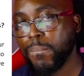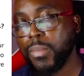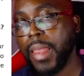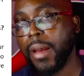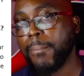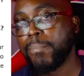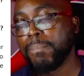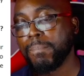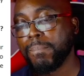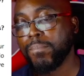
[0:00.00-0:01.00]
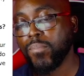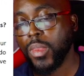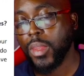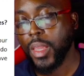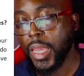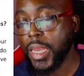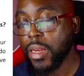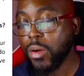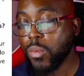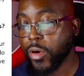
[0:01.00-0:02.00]
Now, in
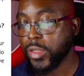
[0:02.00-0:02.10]
the world